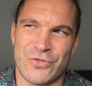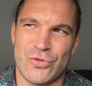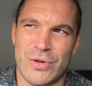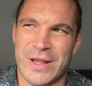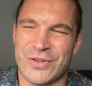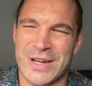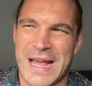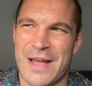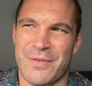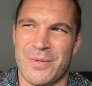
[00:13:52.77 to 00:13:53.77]
going to
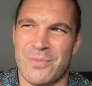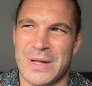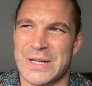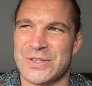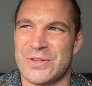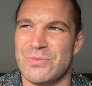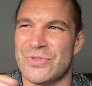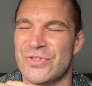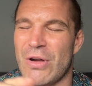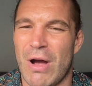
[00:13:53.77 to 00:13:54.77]
have a
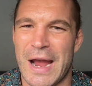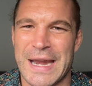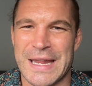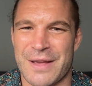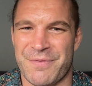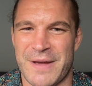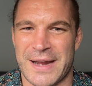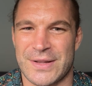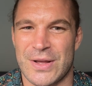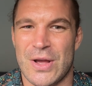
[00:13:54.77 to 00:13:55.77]
tiny
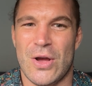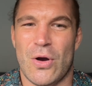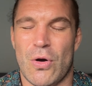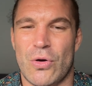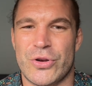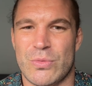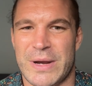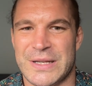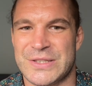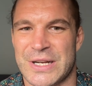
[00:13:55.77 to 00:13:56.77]
effect on your
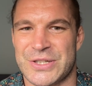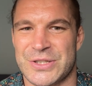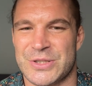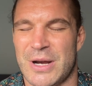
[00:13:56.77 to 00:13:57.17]
weight sessions.